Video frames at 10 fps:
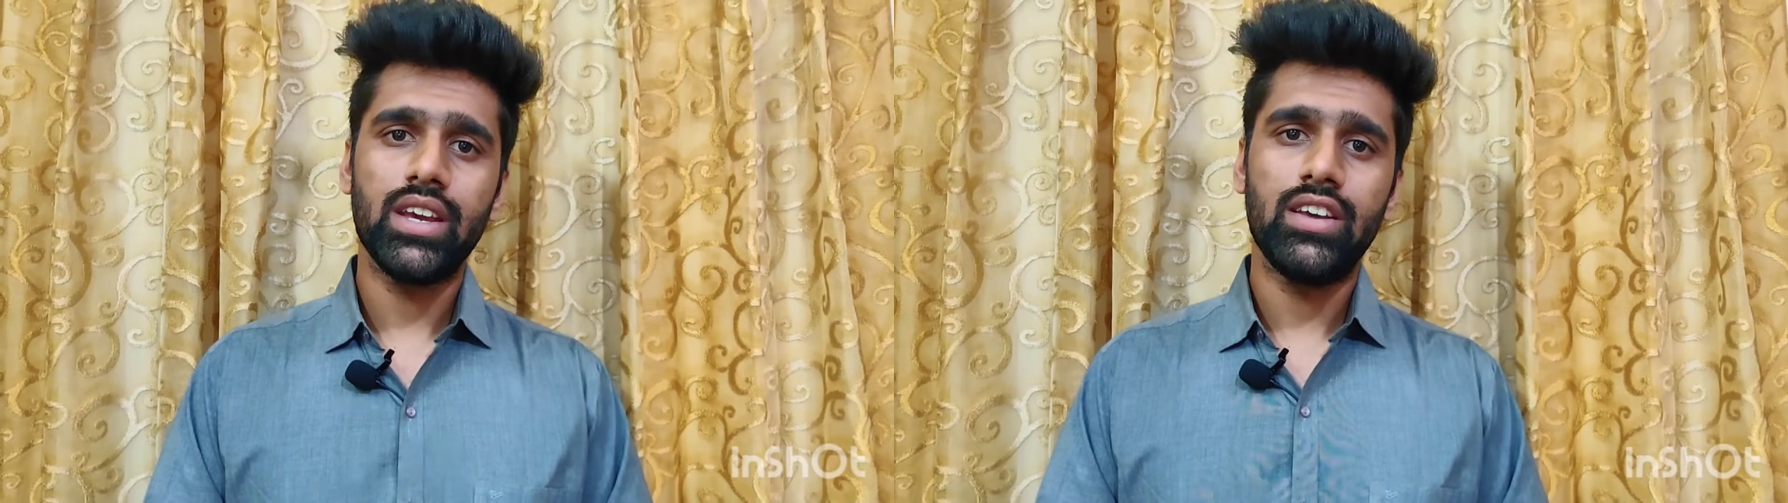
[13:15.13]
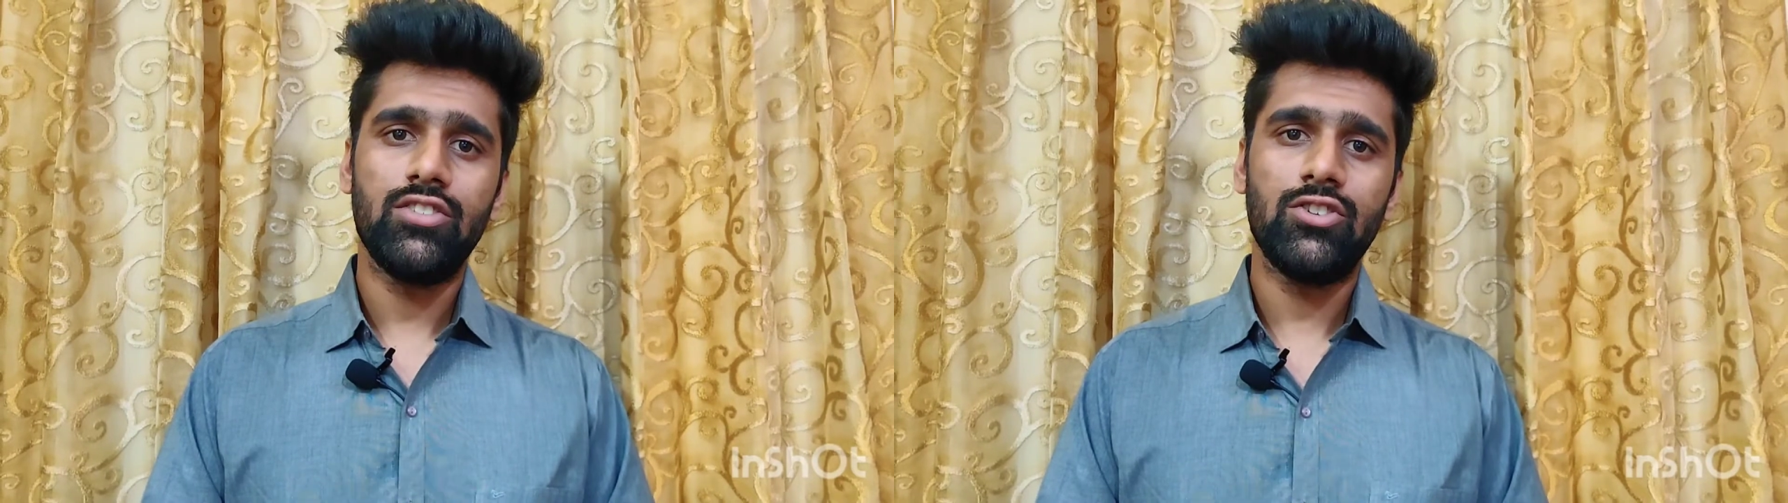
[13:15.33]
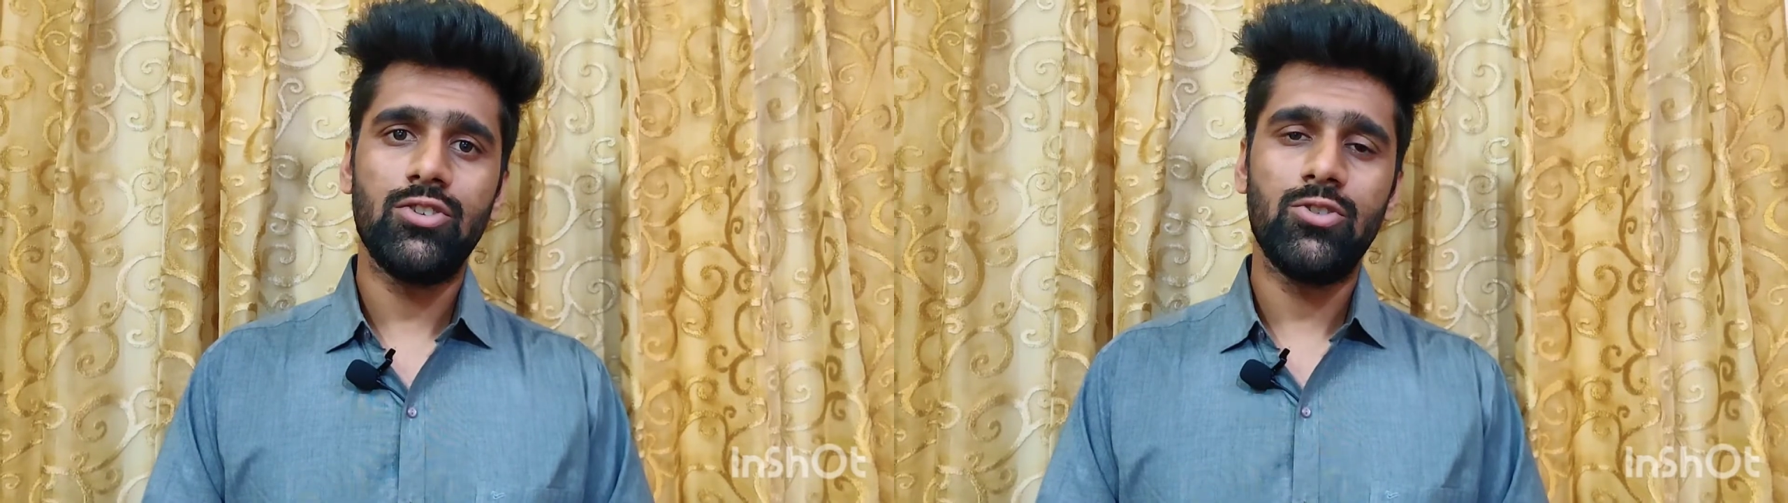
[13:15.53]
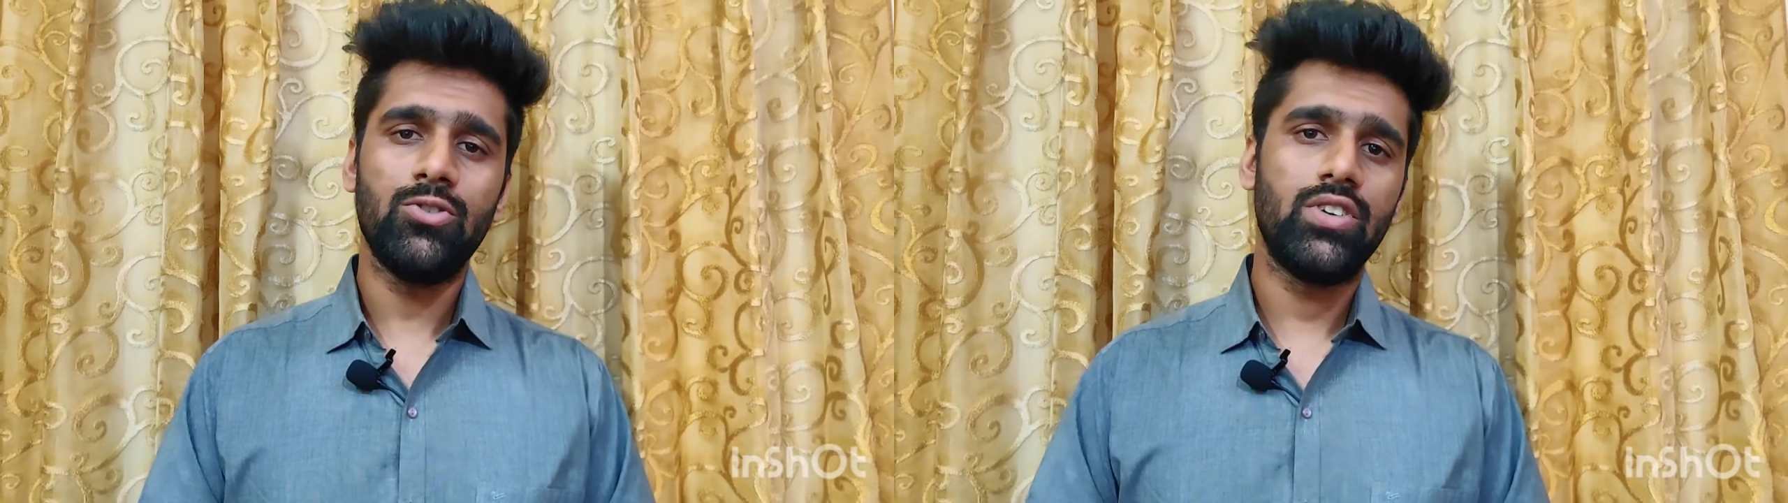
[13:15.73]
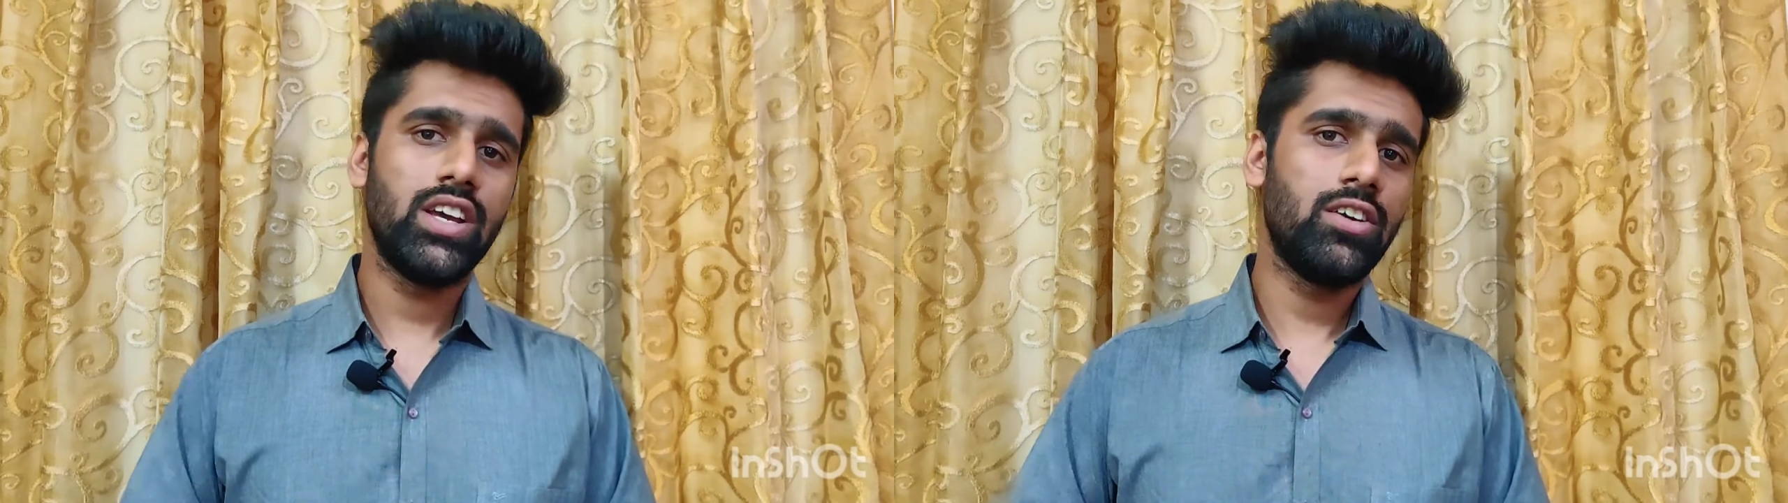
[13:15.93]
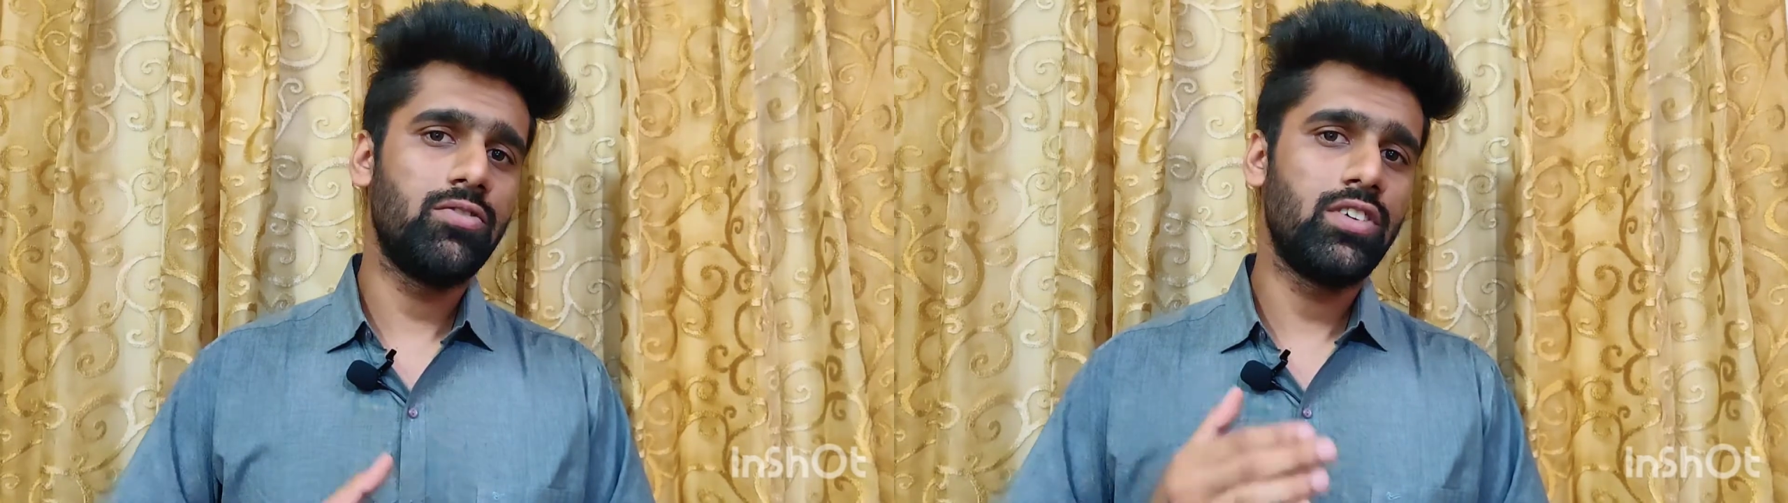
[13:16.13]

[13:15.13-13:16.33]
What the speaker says: So if